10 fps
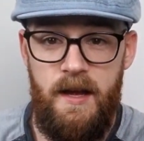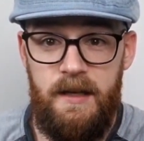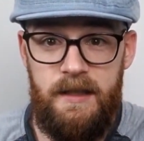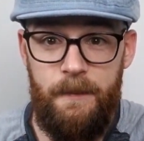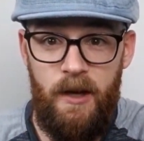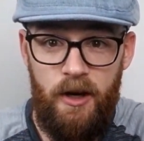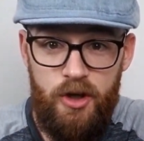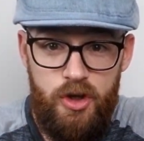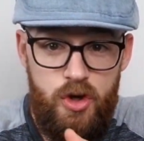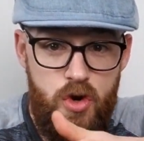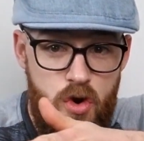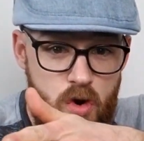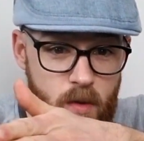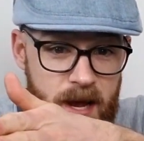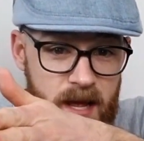tipped onto
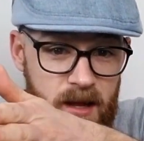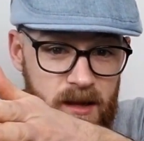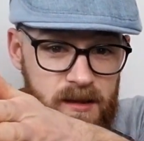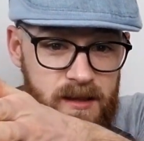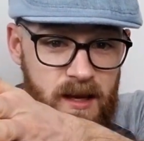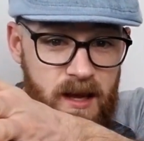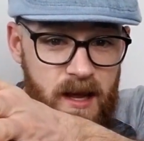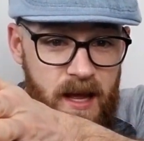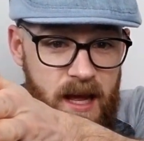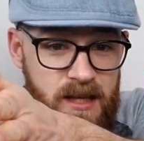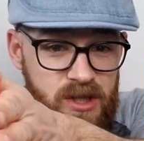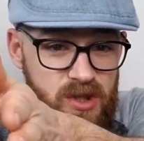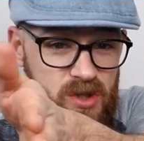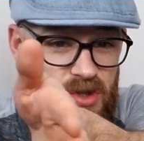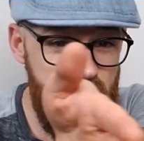two wheels and
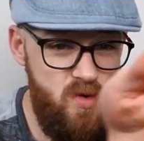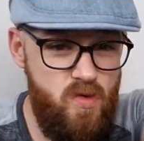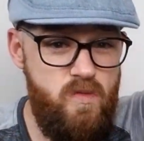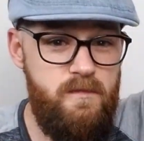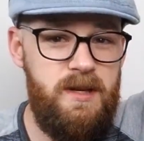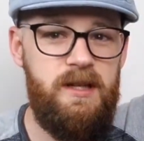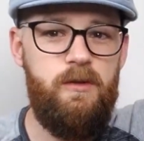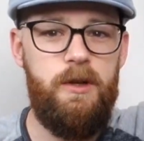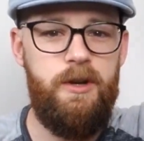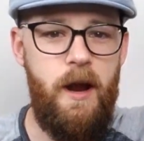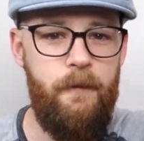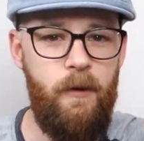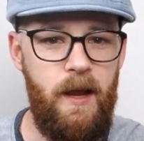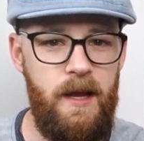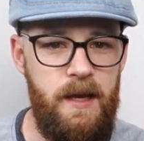zoomed into a
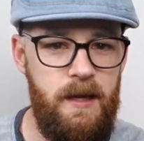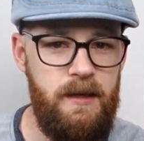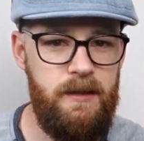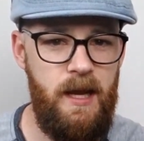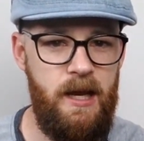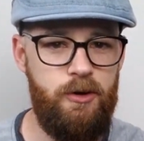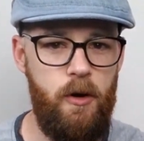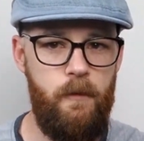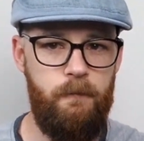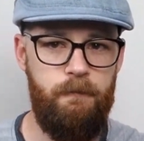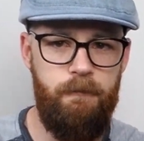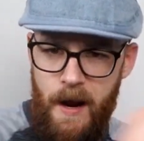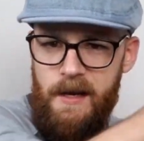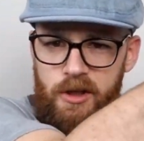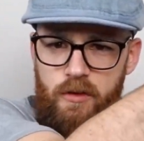driveway. Dad drove
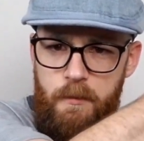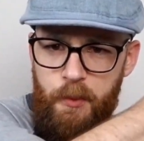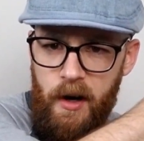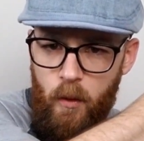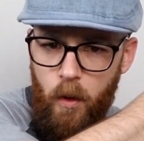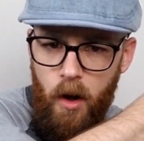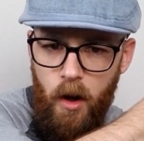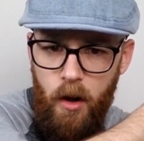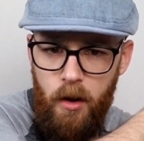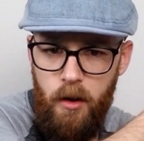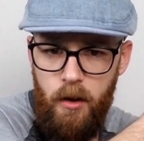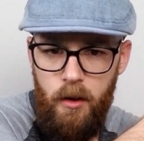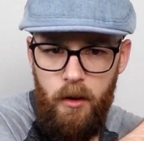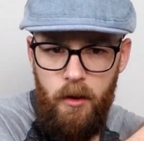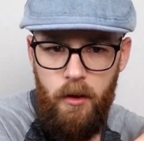right into a brick wall.
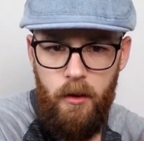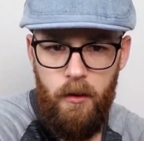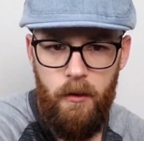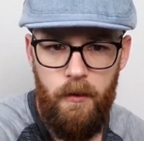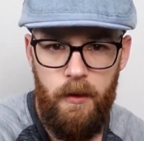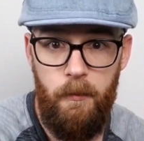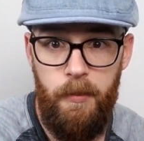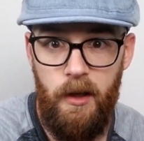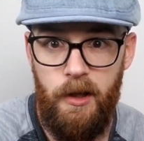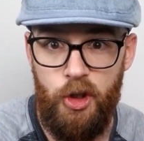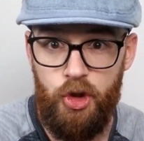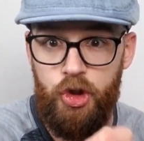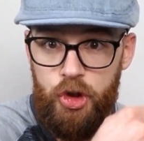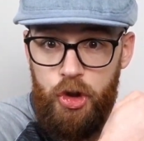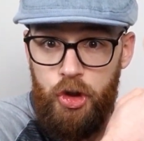The building
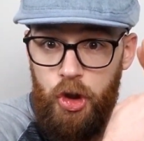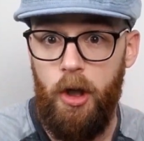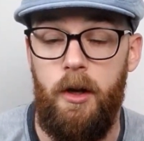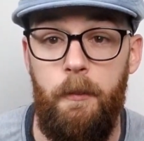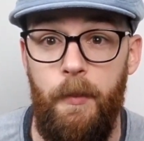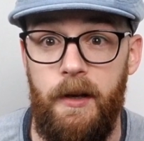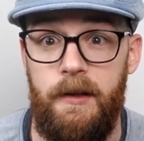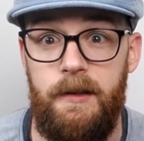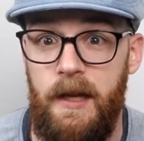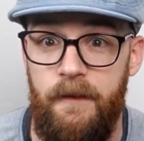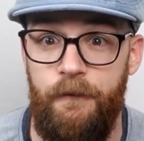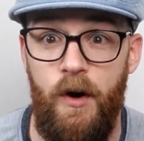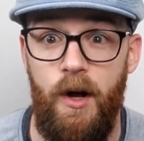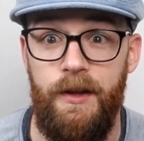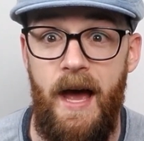shook but didn't
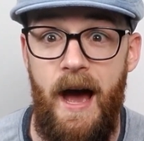fall down.